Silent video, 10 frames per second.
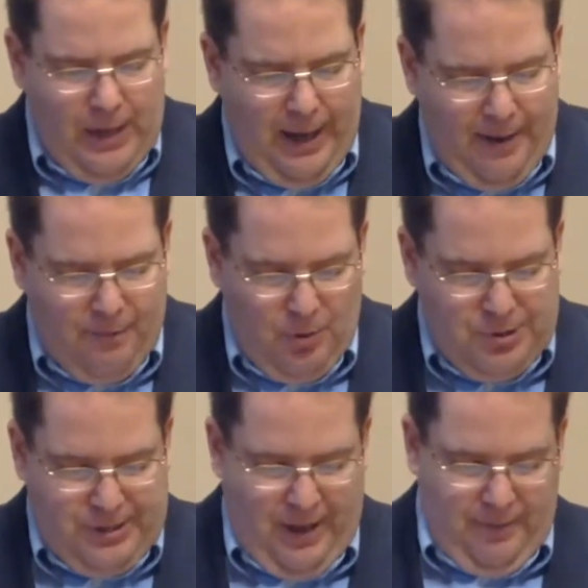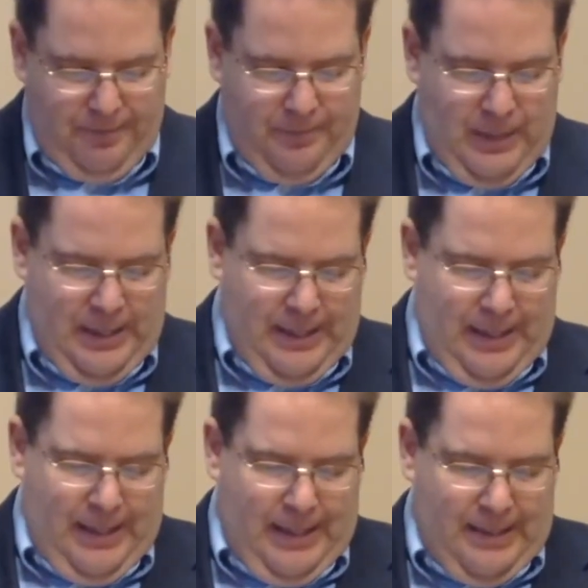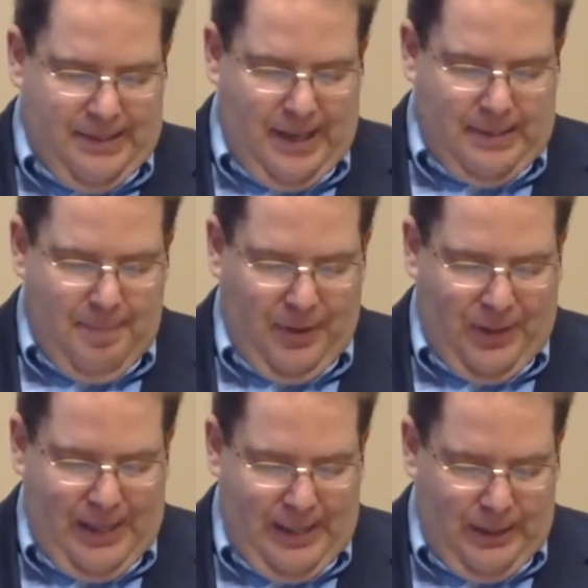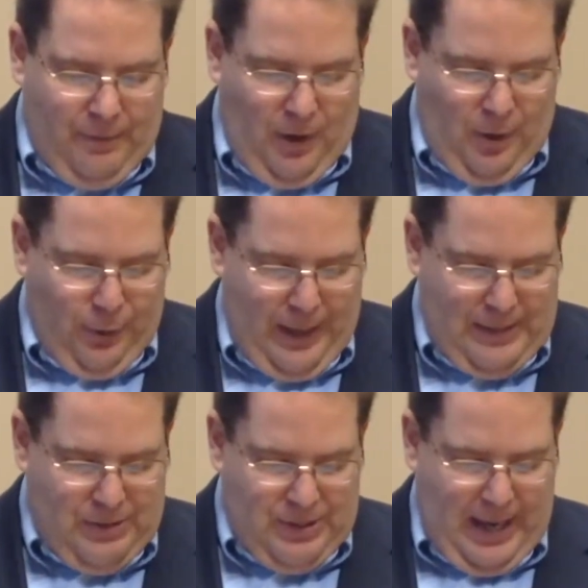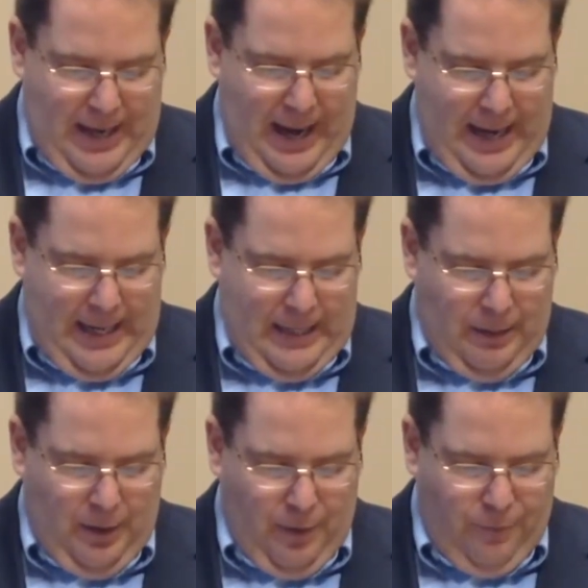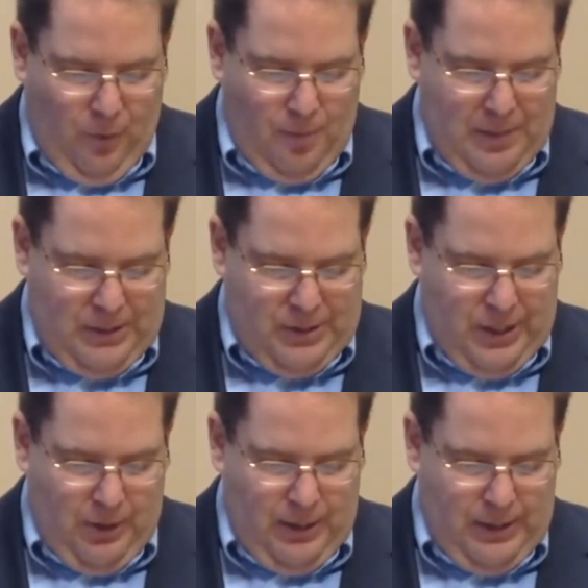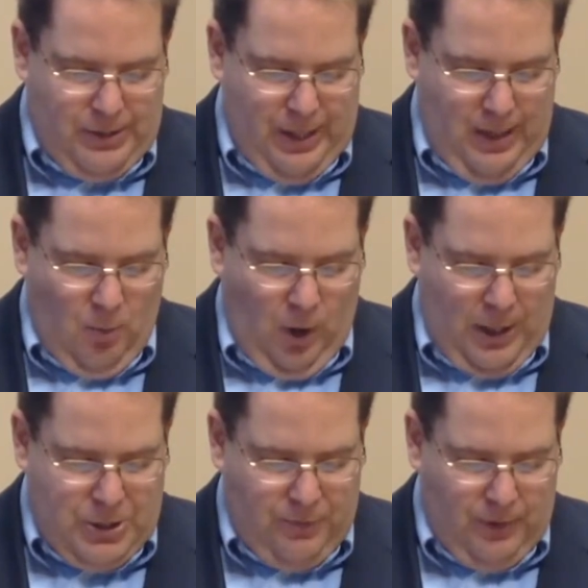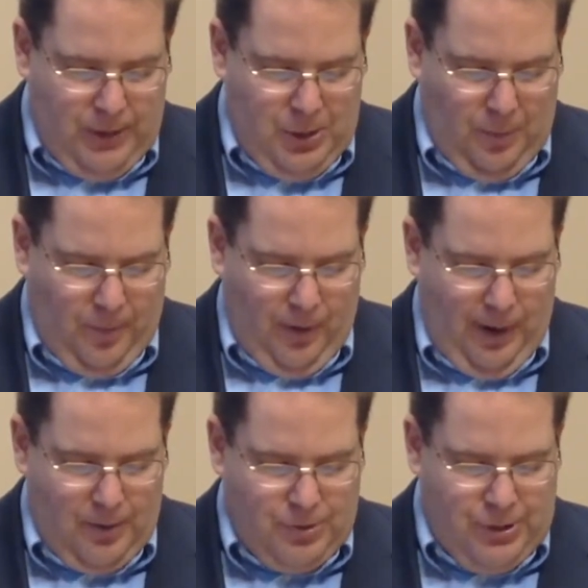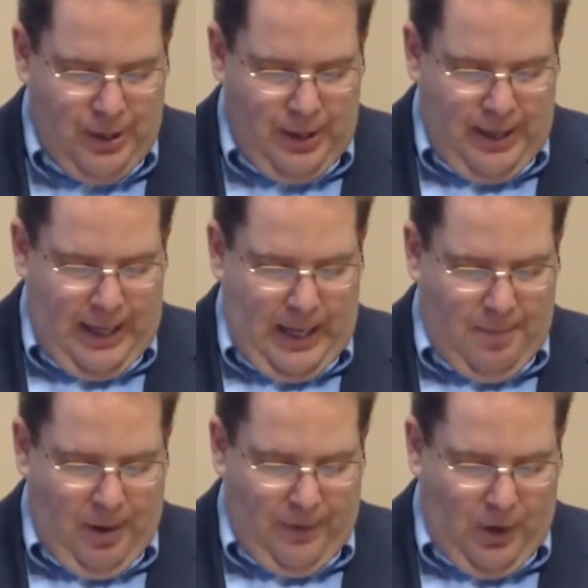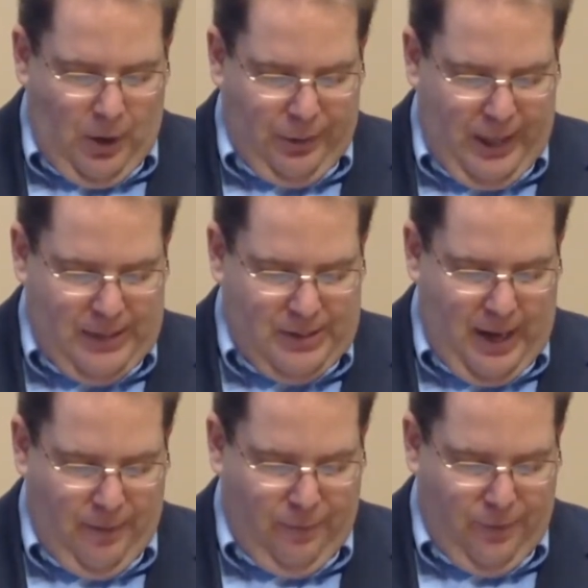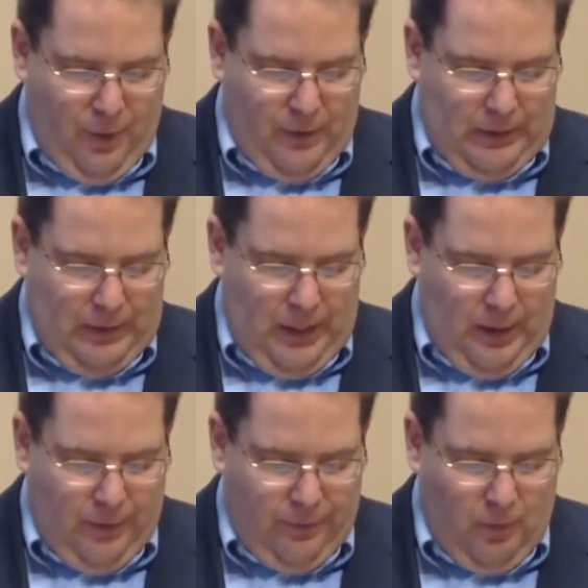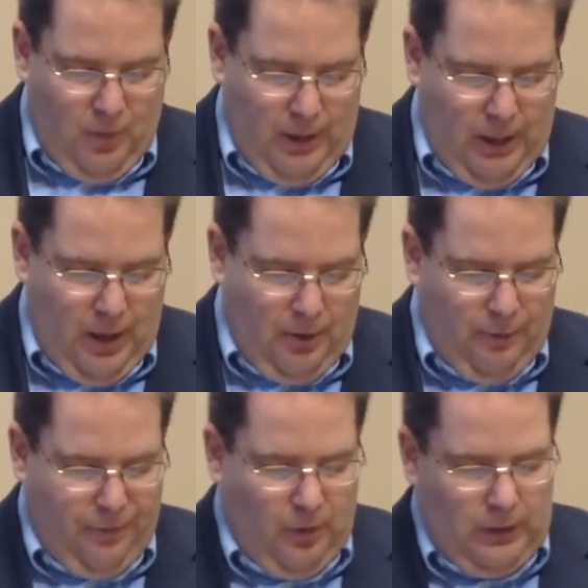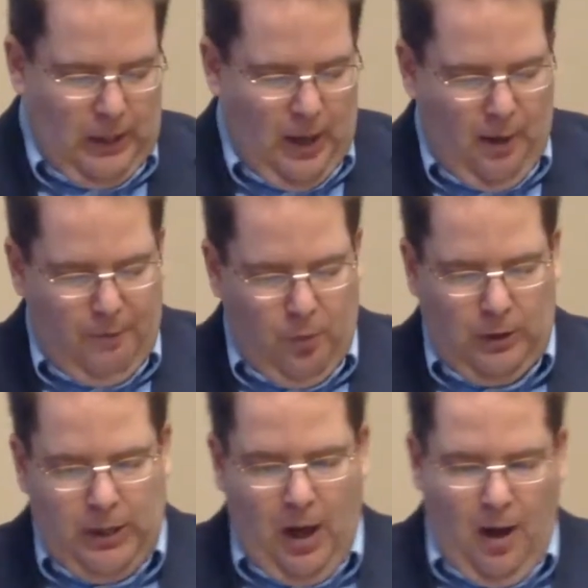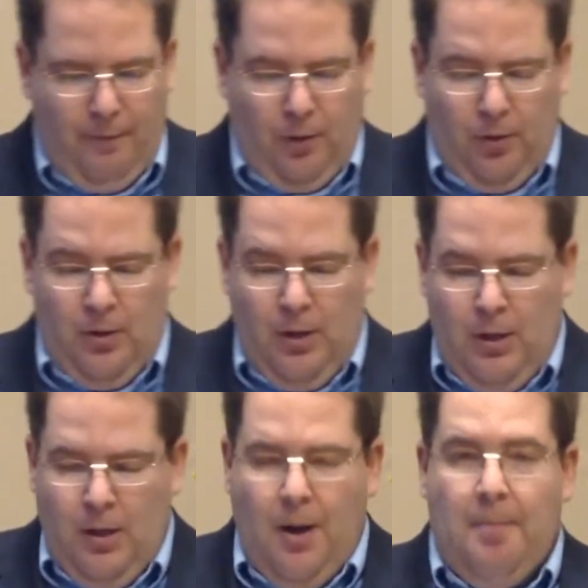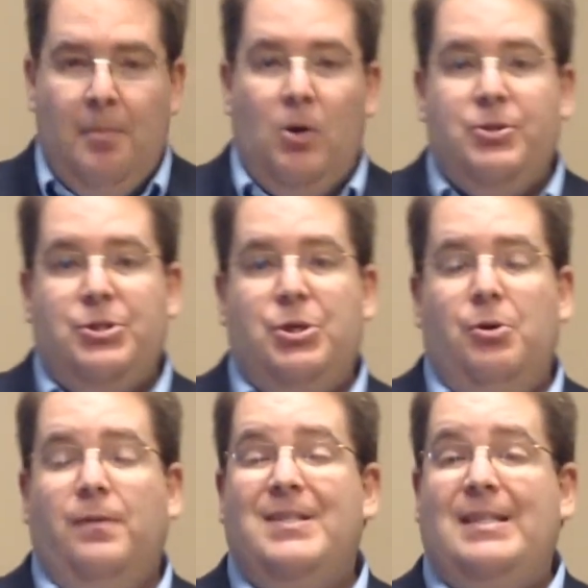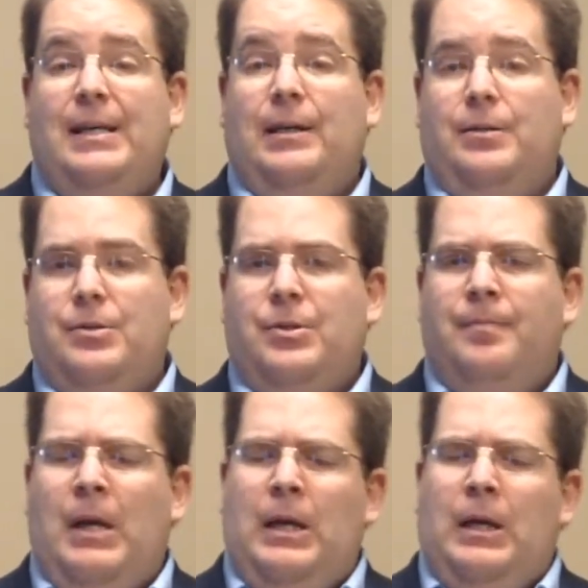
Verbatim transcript: at verse 7. It says, But the end of all things is at hand, therefore be serious and watchful in your prayers, and above all things have fervent love for one another, for love will cover a multitude of sins.